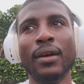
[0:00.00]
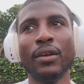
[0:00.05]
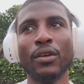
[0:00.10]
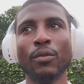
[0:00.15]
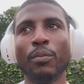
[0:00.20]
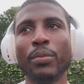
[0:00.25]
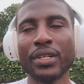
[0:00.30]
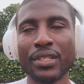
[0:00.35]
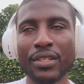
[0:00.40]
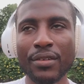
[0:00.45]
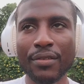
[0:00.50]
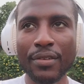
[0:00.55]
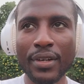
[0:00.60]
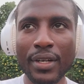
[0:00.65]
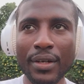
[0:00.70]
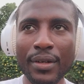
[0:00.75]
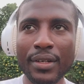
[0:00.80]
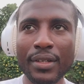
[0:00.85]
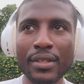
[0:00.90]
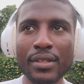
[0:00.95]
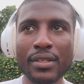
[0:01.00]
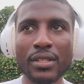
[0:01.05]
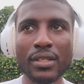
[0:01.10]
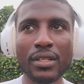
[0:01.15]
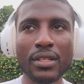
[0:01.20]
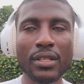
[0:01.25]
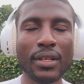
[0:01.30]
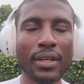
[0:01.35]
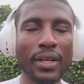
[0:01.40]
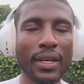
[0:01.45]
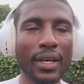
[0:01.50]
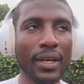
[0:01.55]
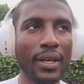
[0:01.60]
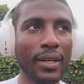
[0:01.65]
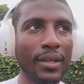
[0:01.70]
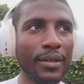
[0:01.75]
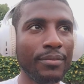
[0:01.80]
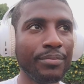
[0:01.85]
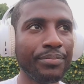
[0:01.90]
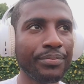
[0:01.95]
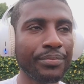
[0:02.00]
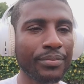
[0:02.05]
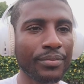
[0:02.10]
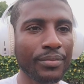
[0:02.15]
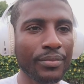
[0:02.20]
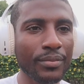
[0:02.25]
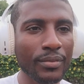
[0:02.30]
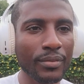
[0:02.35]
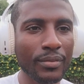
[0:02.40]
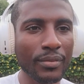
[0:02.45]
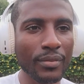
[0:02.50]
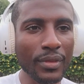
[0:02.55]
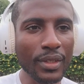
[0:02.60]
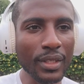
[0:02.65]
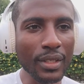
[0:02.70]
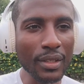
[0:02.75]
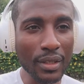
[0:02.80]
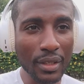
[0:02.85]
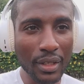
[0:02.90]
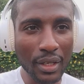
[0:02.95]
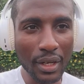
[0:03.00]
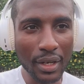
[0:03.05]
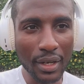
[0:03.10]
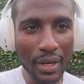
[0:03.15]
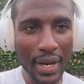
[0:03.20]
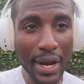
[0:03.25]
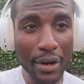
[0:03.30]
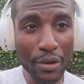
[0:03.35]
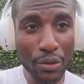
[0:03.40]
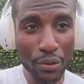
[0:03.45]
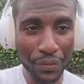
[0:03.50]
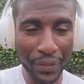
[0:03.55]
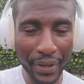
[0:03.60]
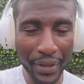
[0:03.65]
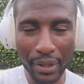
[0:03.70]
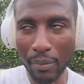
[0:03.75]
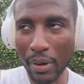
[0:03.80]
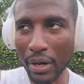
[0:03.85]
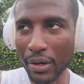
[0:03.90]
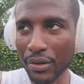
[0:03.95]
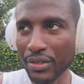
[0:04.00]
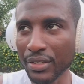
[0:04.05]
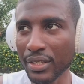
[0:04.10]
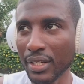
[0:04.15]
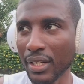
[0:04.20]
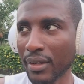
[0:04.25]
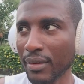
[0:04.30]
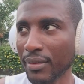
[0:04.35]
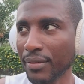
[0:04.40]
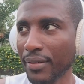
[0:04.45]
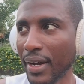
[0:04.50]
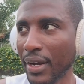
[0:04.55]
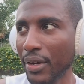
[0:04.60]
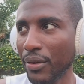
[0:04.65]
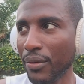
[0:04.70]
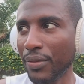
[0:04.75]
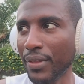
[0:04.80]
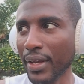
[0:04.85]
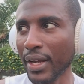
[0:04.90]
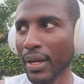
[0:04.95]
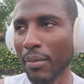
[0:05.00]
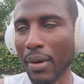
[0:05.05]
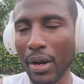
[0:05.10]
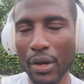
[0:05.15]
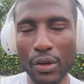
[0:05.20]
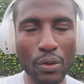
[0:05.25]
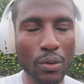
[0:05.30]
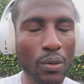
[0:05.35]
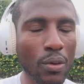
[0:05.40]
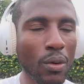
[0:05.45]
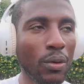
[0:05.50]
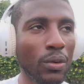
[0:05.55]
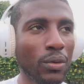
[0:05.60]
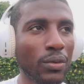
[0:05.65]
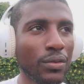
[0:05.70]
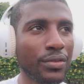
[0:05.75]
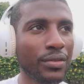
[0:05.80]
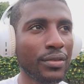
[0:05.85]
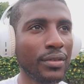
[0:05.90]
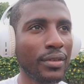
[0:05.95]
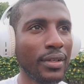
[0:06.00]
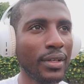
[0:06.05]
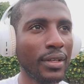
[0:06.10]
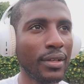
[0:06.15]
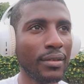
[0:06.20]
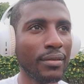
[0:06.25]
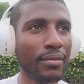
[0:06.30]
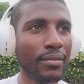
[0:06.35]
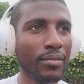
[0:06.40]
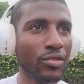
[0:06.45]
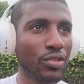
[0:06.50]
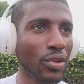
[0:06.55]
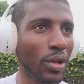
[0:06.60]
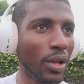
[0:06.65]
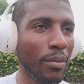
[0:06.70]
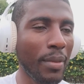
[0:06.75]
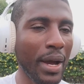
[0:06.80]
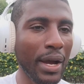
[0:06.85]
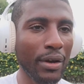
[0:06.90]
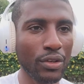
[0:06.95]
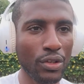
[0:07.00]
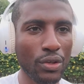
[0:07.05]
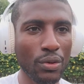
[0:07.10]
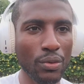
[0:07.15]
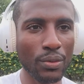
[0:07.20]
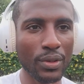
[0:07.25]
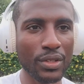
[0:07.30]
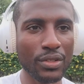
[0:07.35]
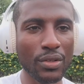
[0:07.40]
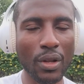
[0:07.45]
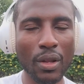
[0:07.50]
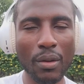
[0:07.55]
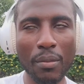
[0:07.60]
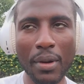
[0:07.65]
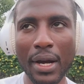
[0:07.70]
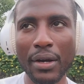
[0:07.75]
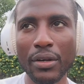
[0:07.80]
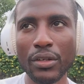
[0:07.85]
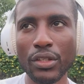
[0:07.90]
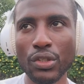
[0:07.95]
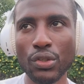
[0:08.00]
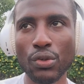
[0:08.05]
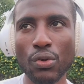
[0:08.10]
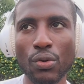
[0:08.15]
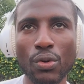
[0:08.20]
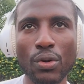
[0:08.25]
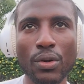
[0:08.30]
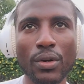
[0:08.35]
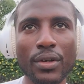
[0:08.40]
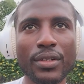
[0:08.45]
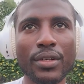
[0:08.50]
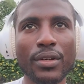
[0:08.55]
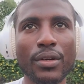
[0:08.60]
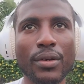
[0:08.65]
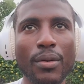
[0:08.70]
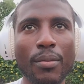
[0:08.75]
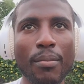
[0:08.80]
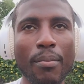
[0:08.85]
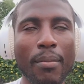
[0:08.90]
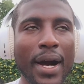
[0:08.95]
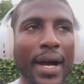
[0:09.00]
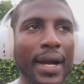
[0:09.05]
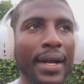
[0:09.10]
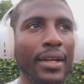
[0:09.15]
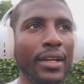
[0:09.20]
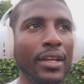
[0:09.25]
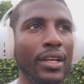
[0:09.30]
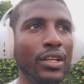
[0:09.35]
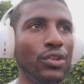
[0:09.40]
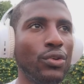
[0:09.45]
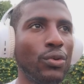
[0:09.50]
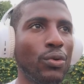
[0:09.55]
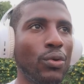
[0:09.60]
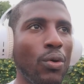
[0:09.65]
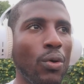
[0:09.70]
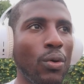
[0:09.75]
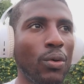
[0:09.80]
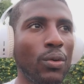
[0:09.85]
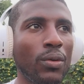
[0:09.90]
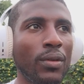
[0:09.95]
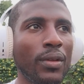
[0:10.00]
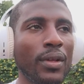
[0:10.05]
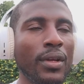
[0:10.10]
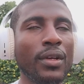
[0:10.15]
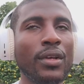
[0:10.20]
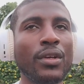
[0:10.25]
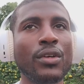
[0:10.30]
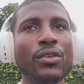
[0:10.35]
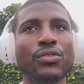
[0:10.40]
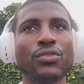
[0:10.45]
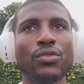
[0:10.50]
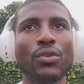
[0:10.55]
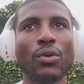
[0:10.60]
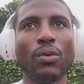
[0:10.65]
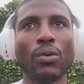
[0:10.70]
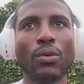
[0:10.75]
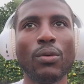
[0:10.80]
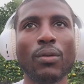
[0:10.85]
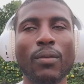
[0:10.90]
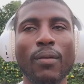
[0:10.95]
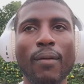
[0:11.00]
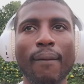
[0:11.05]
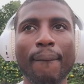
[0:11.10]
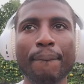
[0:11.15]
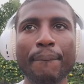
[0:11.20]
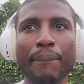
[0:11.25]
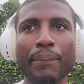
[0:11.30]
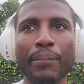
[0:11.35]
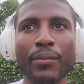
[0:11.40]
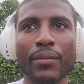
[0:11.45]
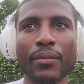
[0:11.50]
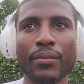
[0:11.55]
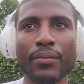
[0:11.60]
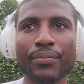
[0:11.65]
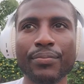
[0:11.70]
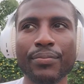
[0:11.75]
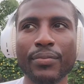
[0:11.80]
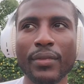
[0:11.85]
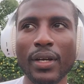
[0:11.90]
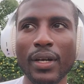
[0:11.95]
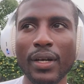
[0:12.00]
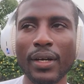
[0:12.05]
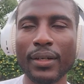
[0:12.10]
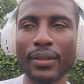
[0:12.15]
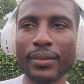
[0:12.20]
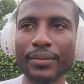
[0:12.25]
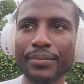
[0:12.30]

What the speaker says: perseverance, and how you think about yourself, how you think about your goals. It's all about you. It's all about your mind and your goal. So um,